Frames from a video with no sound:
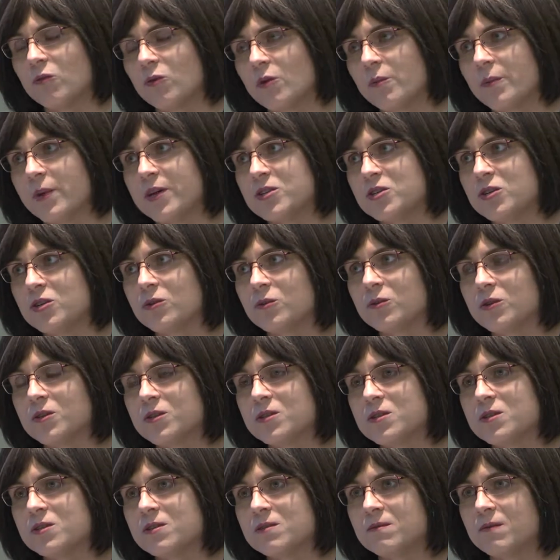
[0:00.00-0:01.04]
one of my
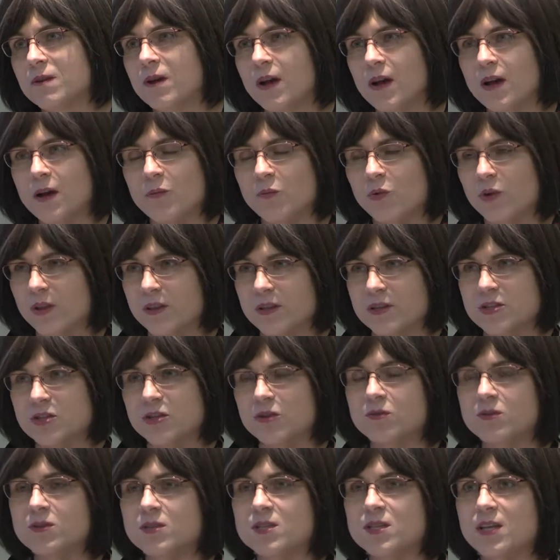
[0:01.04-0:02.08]
students, one of the
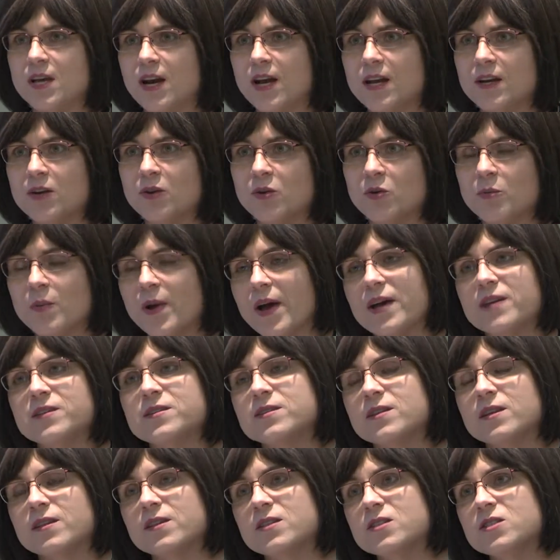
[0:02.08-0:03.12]
students that I knew
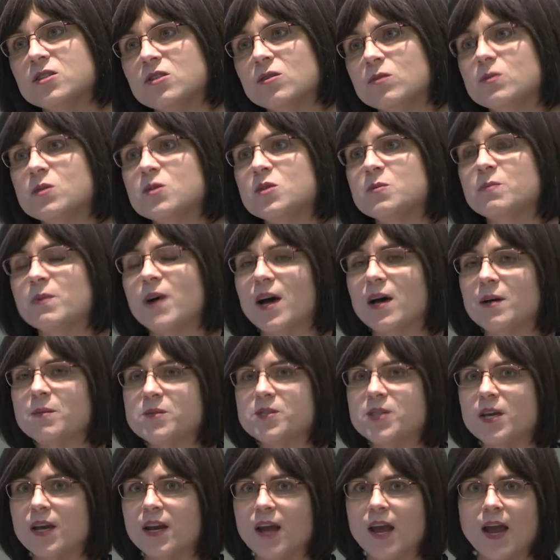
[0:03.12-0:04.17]
best. And this student's mom
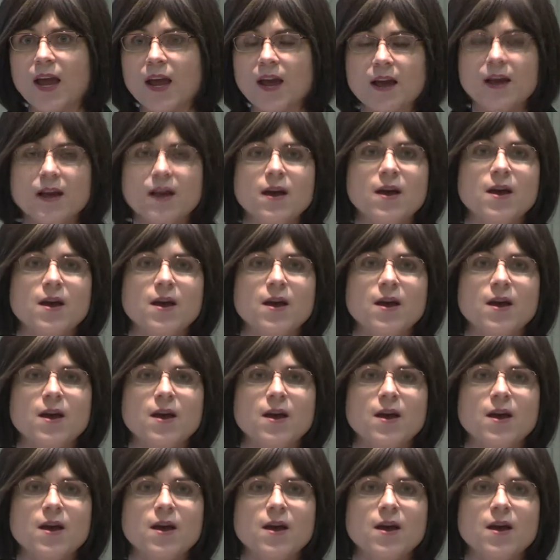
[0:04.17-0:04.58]
said, hey,